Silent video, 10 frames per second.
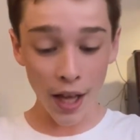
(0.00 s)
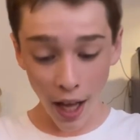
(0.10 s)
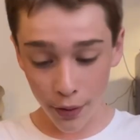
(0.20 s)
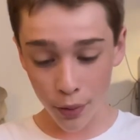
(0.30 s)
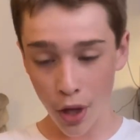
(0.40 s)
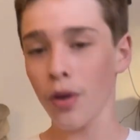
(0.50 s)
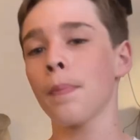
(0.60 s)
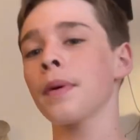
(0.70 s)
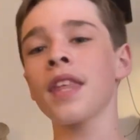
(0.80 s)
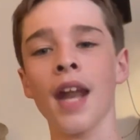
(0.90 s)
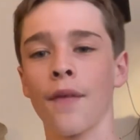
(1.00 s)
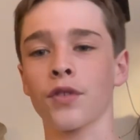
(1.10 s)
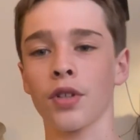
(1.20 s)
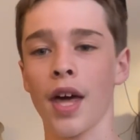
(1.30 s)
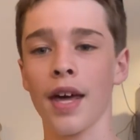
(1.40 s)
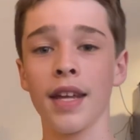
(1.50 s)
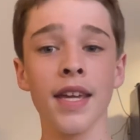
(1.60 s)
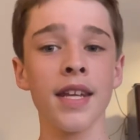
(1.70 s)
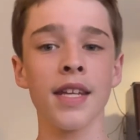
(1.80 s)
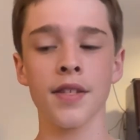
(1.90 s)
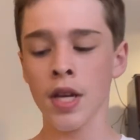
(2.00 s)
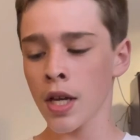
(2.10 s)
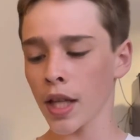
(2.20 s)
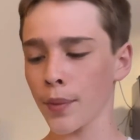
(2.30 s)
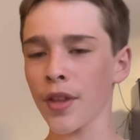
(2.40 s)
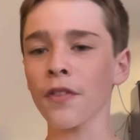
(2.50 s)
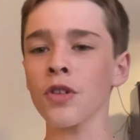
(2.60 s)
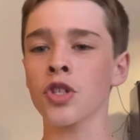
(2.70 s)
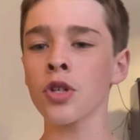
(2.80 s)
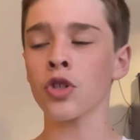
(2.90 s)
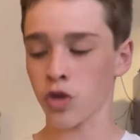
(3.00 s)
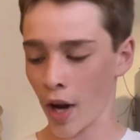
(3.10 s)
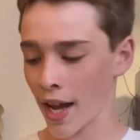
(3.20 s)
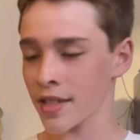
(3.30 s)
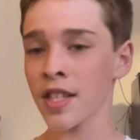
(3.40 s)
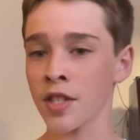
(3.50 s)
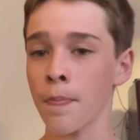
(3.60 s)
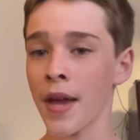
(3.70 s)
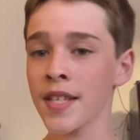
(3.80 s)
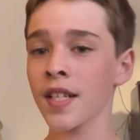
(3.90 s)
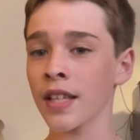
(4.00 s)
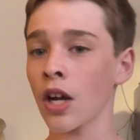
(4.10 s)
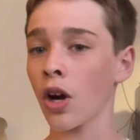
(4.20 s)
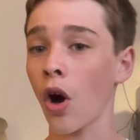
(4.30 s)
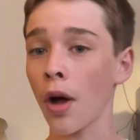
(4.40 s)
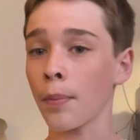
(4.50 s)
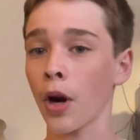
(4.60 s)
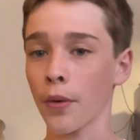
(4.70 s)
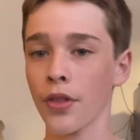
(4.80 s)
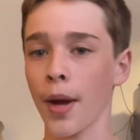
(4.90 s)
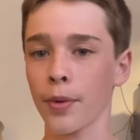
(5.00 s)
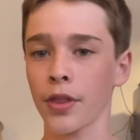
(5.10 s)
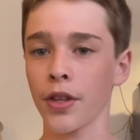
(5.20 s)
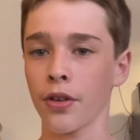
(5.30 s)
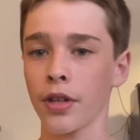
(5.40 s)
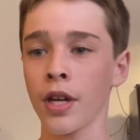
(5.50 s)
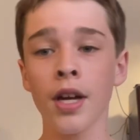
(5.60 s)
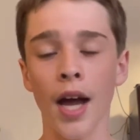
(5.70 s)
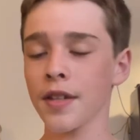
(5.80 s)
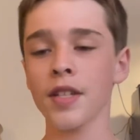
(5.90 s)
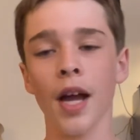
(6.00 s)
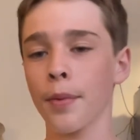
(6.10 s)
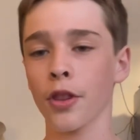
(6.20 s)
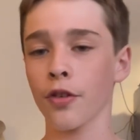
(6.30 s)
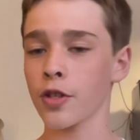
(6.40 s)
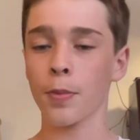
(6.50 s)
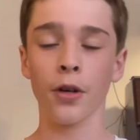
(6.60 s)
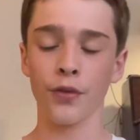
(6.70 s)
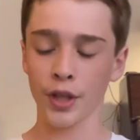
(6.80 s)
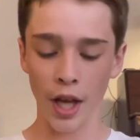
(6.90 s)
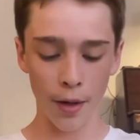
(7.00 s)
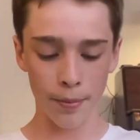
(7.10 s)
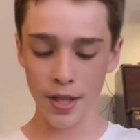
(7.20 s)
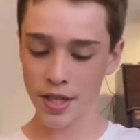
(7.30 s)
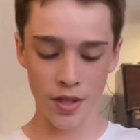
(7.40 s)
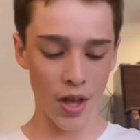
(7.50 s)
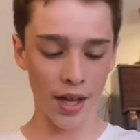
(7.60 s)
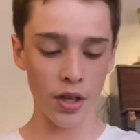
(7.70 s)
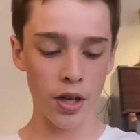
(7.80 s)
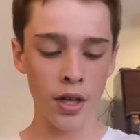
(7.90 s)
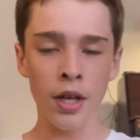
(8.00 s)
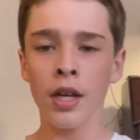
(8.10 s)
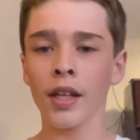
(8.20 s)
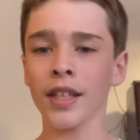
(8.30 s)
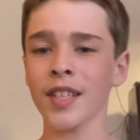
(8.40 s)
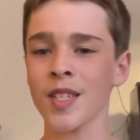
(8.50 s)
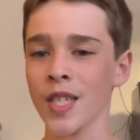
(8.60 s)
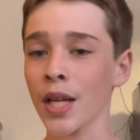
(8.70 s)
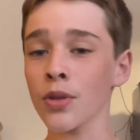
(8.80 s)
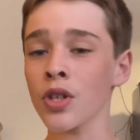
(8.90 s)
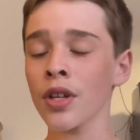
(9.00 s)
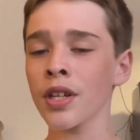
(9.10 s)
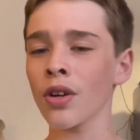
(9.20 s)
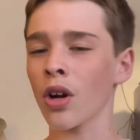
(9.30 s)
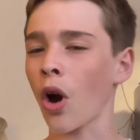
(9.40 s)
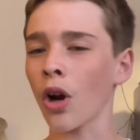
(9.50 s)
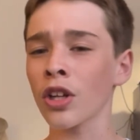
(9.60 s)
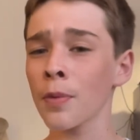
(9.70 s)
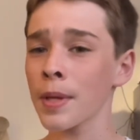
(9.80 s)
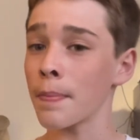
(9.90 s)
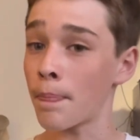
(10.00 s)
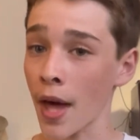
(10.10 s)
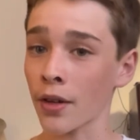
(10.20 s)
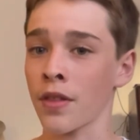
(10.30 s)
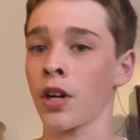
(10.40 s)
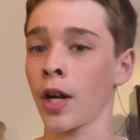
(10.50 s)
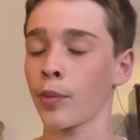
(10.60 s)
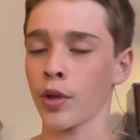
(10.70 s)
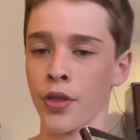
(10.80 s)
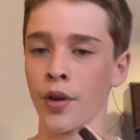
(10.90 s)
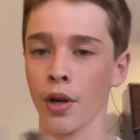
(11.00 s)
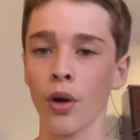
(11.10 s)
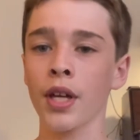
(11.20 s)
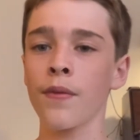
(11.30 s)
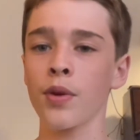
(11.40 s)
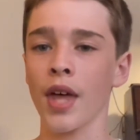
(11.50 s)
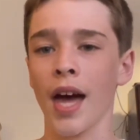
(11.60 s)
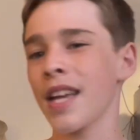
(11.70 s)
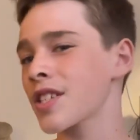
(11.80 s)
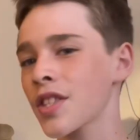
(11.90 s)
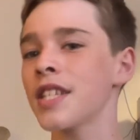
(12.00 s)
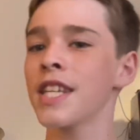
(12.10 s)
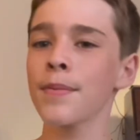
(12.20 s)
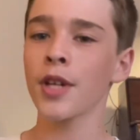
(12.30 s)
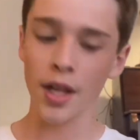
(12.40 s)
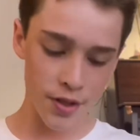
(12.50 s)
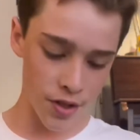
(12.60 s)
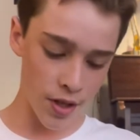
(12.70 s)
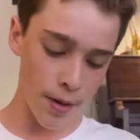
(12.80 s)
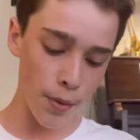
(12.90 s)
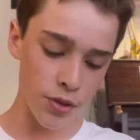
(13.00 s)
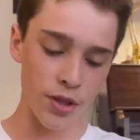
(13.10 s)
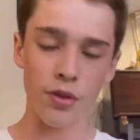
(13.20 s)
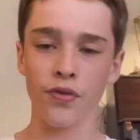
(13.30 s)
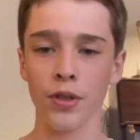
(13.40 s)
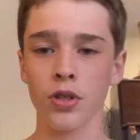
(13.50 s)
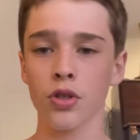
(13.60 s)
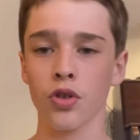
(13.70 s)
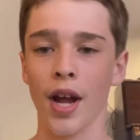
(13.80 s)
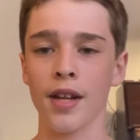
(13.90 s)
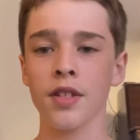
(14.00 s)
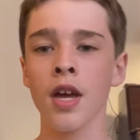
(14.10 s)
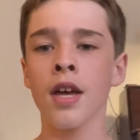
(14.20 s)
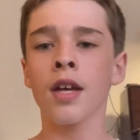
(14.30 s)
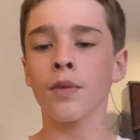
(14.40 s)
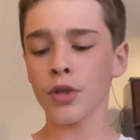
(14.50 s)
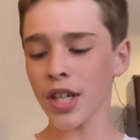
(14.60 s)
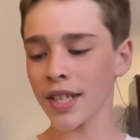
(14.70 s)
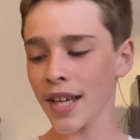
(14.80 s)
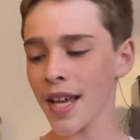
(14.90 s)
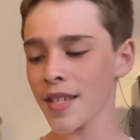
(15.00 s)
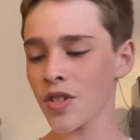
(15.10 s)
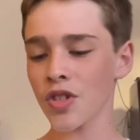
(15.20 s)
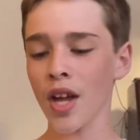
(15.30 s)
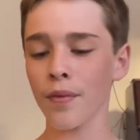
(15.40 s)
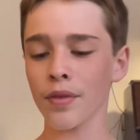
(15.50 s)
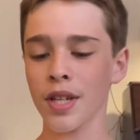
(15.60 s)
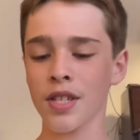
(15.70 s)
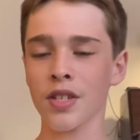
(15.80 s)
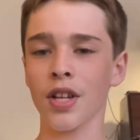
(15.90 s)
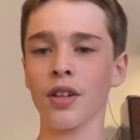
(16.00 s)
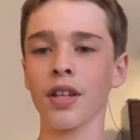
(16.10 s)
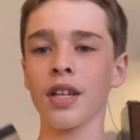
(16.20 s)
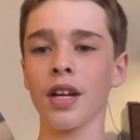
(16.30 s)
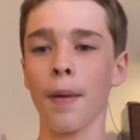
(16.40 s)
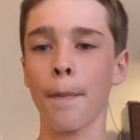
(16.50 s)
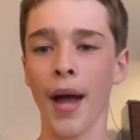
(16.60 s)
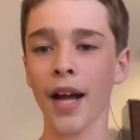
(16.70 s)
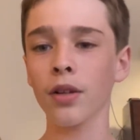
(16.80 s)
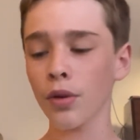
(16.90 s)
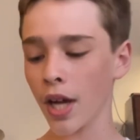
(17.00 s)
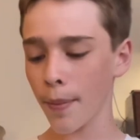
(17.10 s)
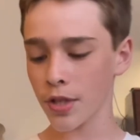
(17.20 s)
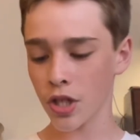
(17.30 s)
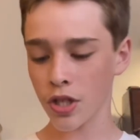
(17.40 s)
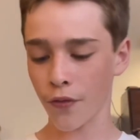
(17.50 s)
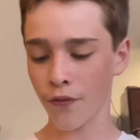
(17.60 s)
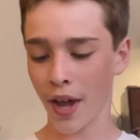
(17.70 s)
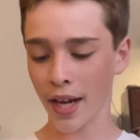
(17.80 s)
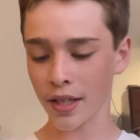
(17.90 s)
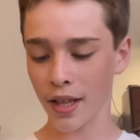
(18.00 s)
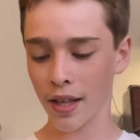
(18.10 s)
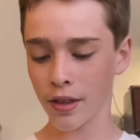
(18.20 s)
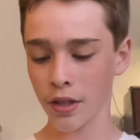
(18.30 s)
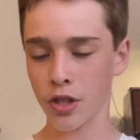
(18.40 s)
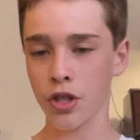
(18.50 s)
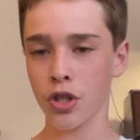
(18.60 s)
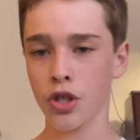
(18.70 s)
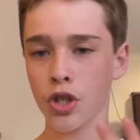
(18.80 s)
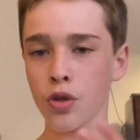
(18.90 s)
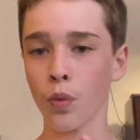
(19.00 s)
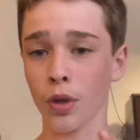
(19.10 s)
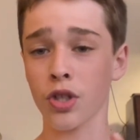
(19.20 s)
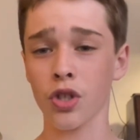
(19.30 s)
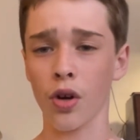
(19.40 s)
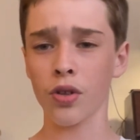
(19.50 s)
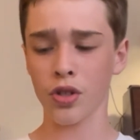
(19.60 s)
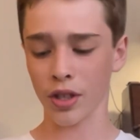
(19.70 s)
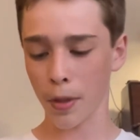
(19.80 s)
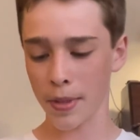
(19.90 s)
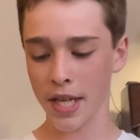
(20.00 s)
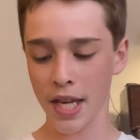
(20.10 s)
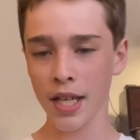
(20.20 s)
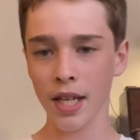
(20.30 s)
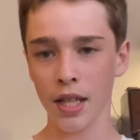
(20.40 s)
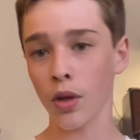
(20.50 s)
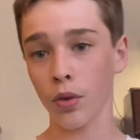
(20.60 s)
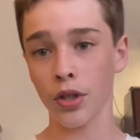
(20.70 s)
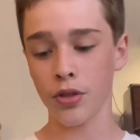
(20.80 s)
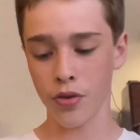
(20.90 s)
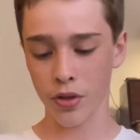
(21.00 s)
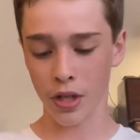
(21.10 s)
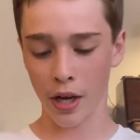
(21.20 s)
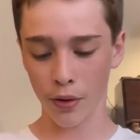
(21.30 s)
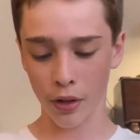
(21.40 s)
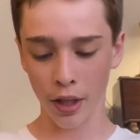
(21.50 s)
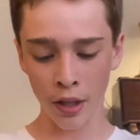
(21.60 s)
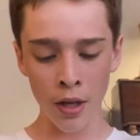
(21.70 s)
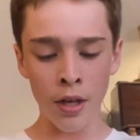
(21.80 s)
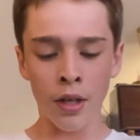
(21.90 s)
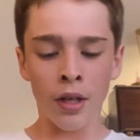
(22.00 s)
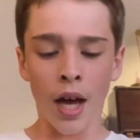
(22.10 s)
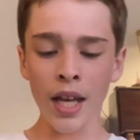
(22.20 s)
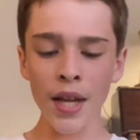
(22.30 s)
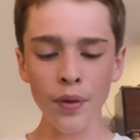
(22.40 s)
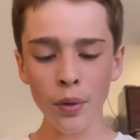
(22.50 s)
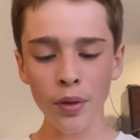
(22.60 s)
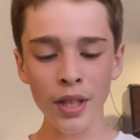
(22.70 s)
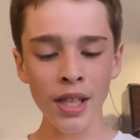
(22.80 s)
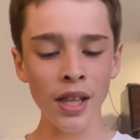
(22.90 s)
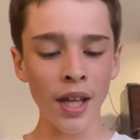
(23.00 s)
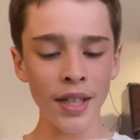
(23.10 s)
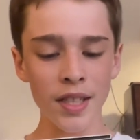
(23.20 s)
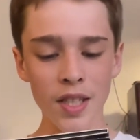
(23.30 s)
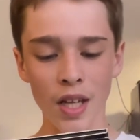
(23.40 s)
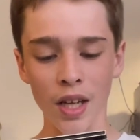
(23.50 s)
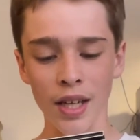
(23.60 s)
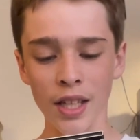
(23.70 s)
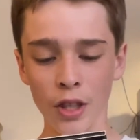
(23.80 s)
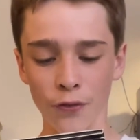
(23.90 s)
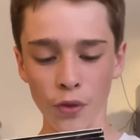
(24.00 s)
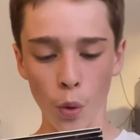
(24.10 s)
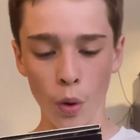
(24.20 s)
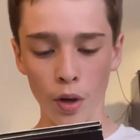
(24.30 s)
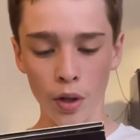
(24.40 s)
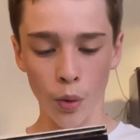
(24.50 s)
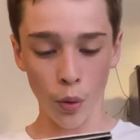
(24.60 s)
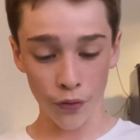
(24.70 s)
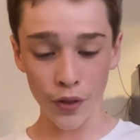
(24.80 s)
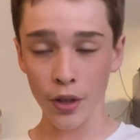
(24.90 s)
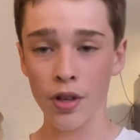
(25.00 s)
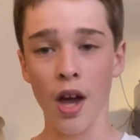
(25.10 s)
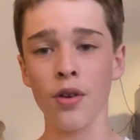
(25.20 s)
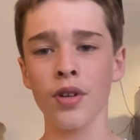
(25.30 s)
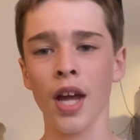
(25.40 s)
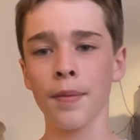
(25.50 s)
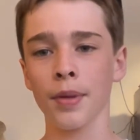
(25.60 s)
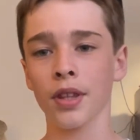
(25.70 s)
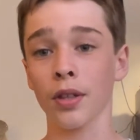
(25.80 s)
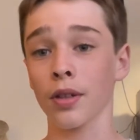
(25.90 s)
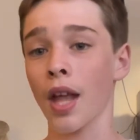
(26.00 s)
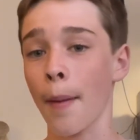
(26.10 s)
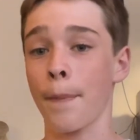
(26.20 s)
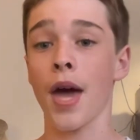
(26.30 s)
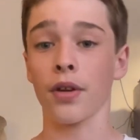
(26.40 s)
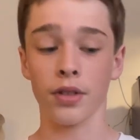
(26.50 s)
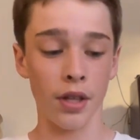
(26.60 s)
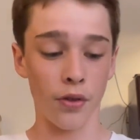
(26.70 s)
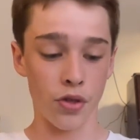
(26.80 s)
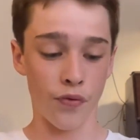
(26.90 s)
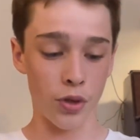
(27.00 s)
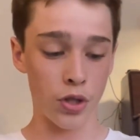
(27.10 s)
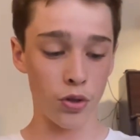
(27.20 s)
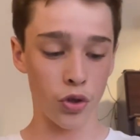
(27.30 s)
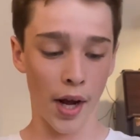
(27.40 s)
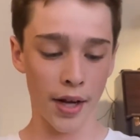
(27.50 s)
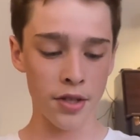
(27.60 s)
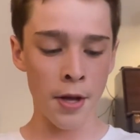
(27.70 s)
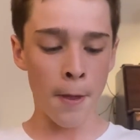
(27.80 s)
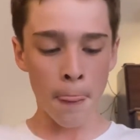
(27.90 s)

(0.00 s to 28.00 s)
I don't know. But then after that, it is, like, without those two tracks, it's basically on par with Hybrid Theory. I just think Hybrid Theory is a perfect album. It's that good. Like, the singles on here are arguably better than Hybrid Theory. I'll give you that. It's the deep cuts and mostly those first two tracks, which I guess it's not necessarily a backloaded album. It's just the fact that the two worst songs are at the beginning and the only two songs that I don't like. I never really liked Hit the Floor or Figure.09, but they're a lot better than those first two tracks.